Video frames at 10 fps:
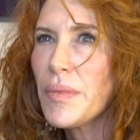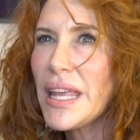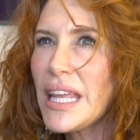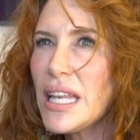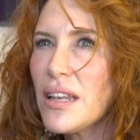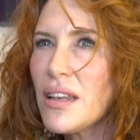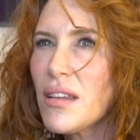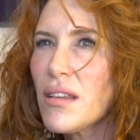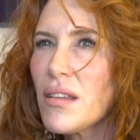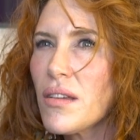
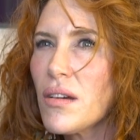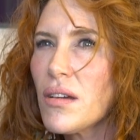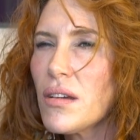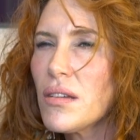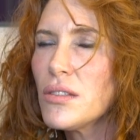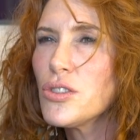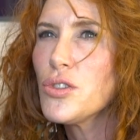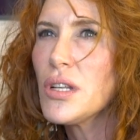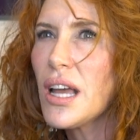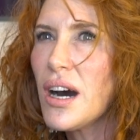in
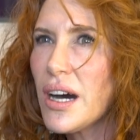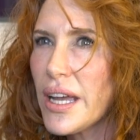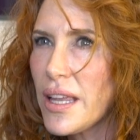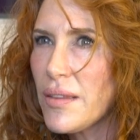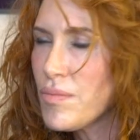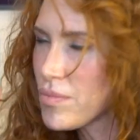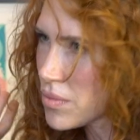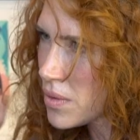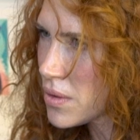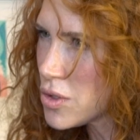July
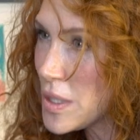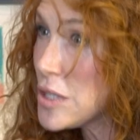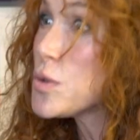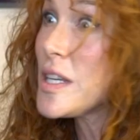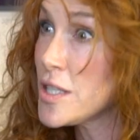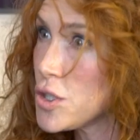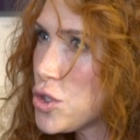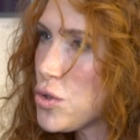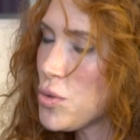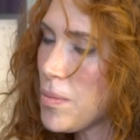
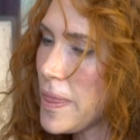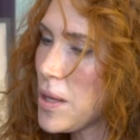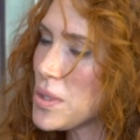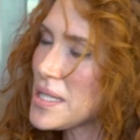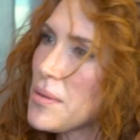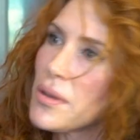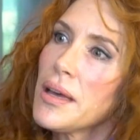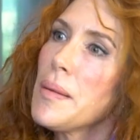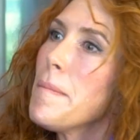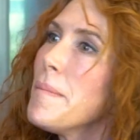2022, there was an
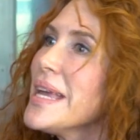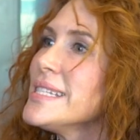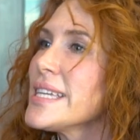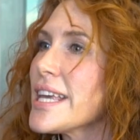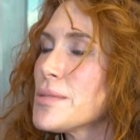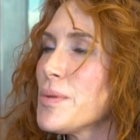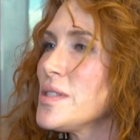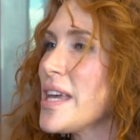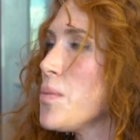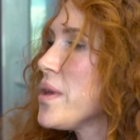amazing
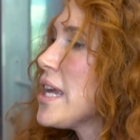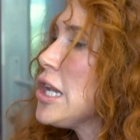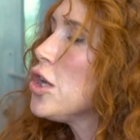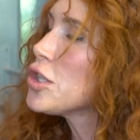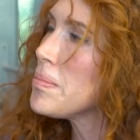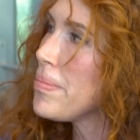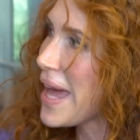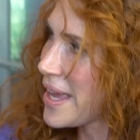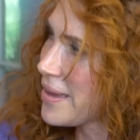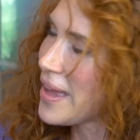expose where they looked
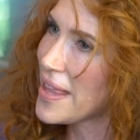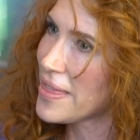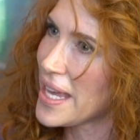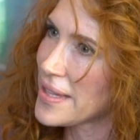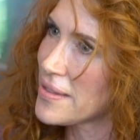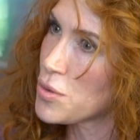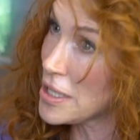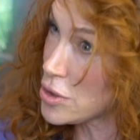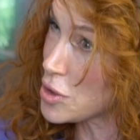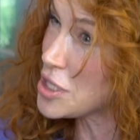back at that
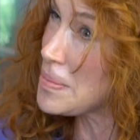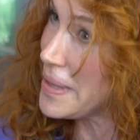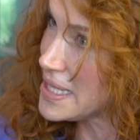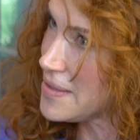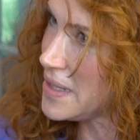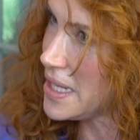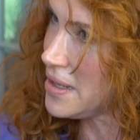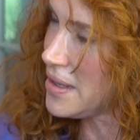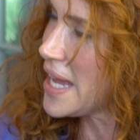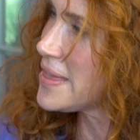retrospectively
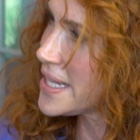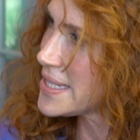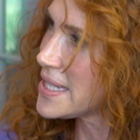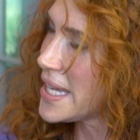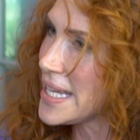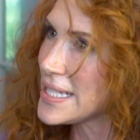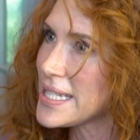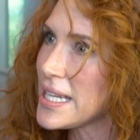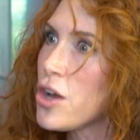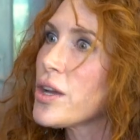at that study and
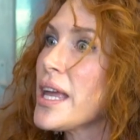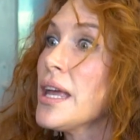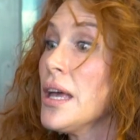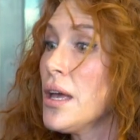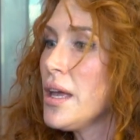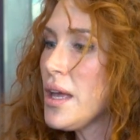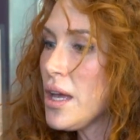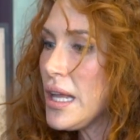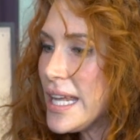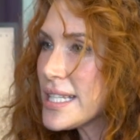said, okay,
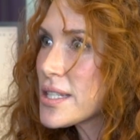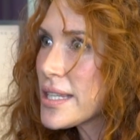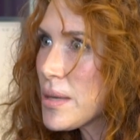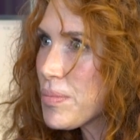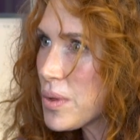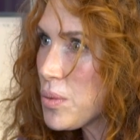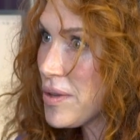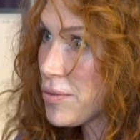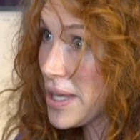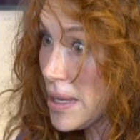
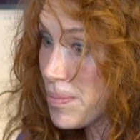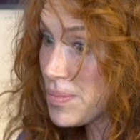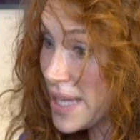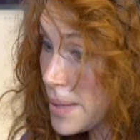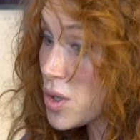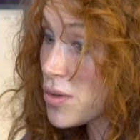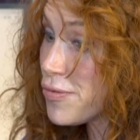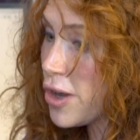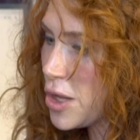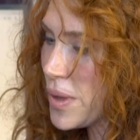we kept on
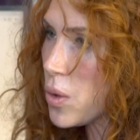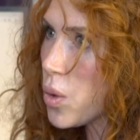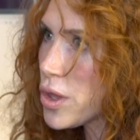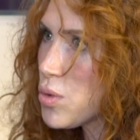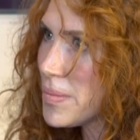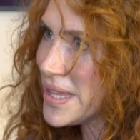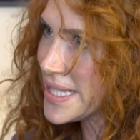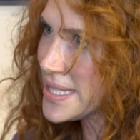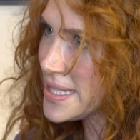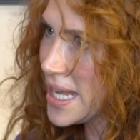following all the women
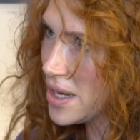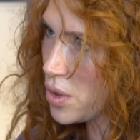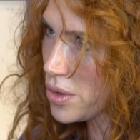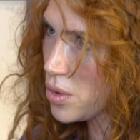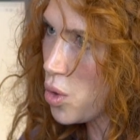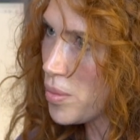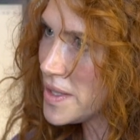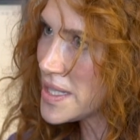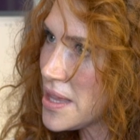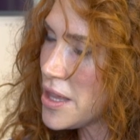that stayed on the
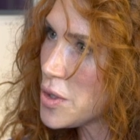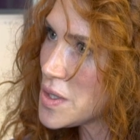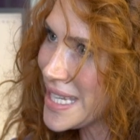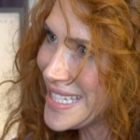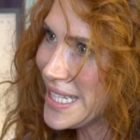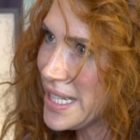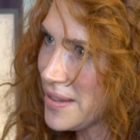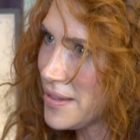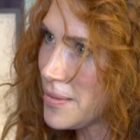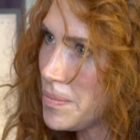hormones those that
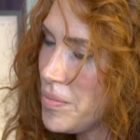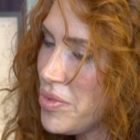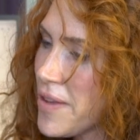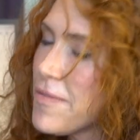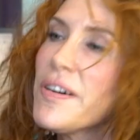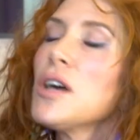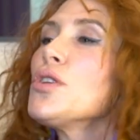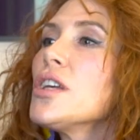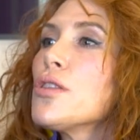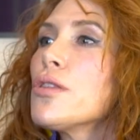didn't. They found
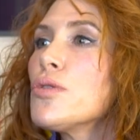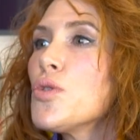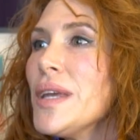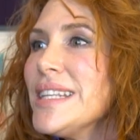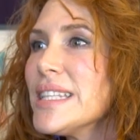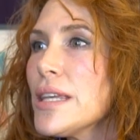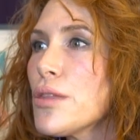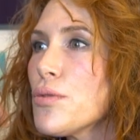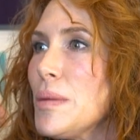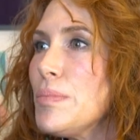a
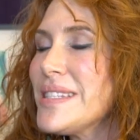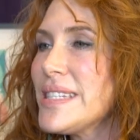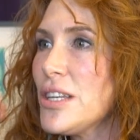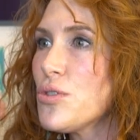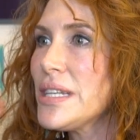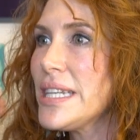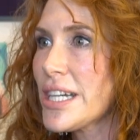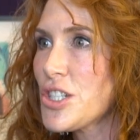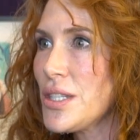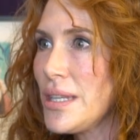23%
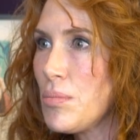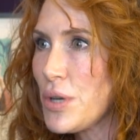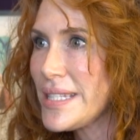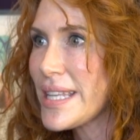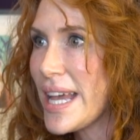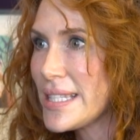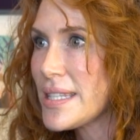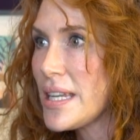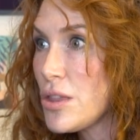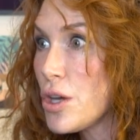reduction in breast
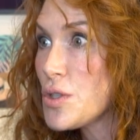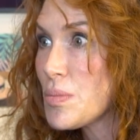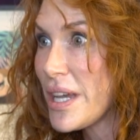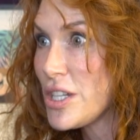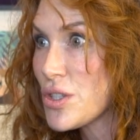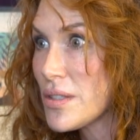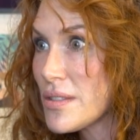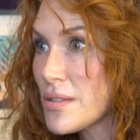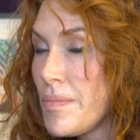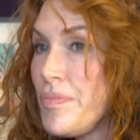cancer in those
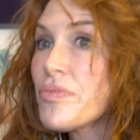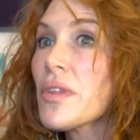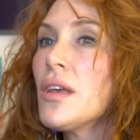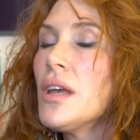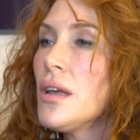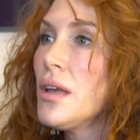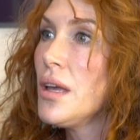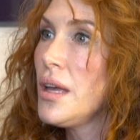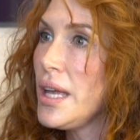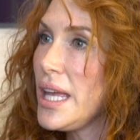patients.
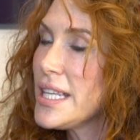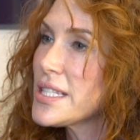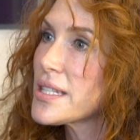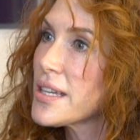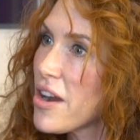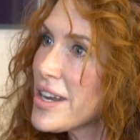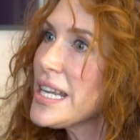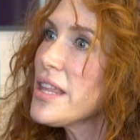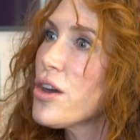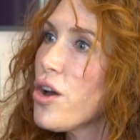It's
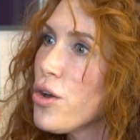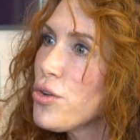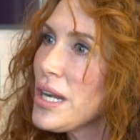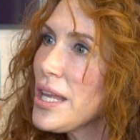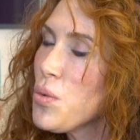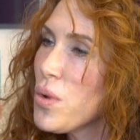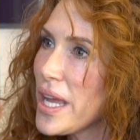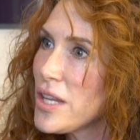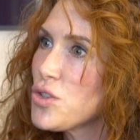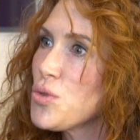currently the only
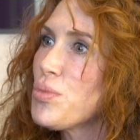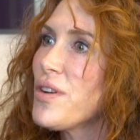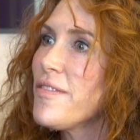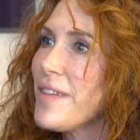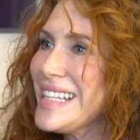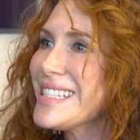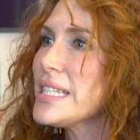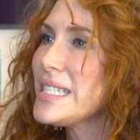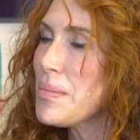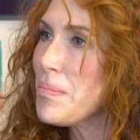way to prevent
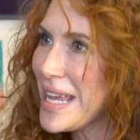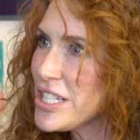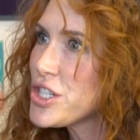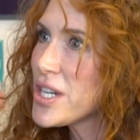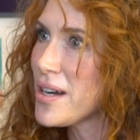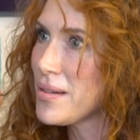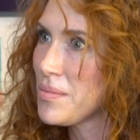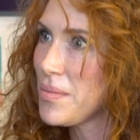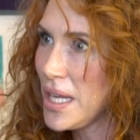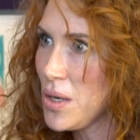dementia
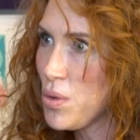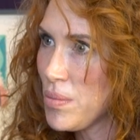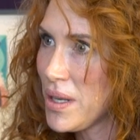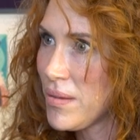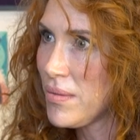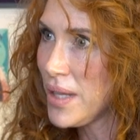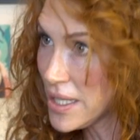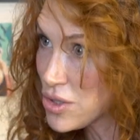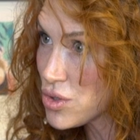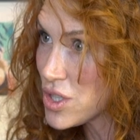in women,
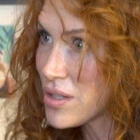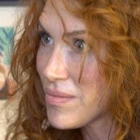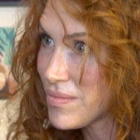estrogen.